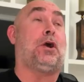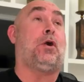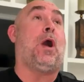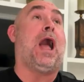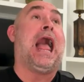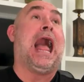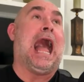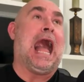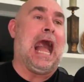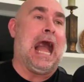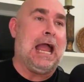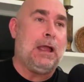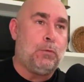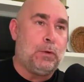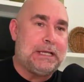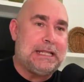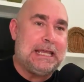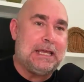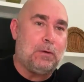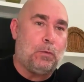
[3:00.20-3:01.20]
So I
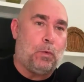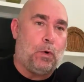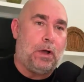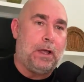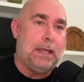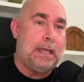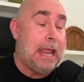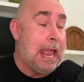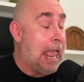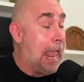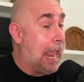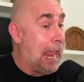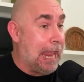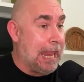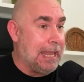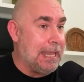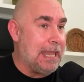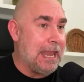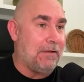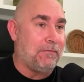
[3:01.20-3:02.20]
would get one
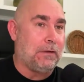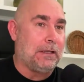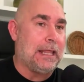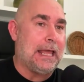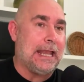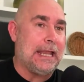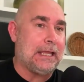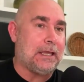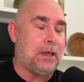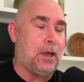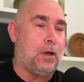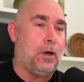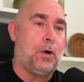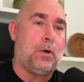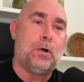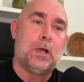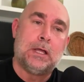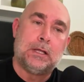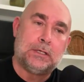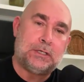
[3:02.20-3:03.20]
and never let it
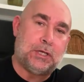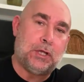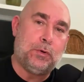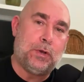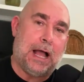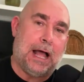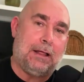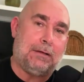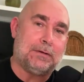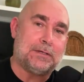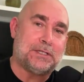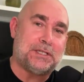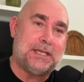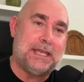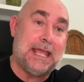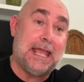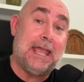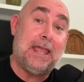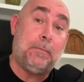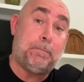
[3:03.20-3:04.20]
go. $2 a
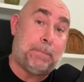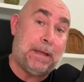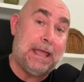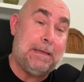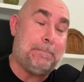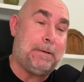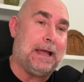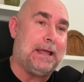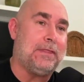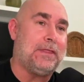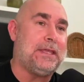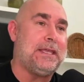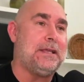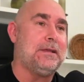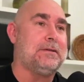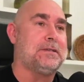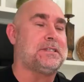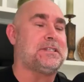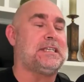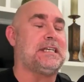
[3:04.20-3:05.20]
day, pay by the
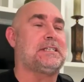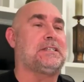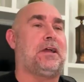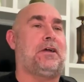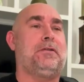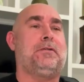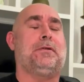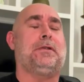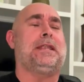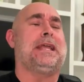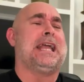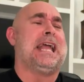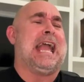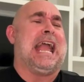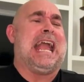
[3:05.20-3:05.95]
year, 600.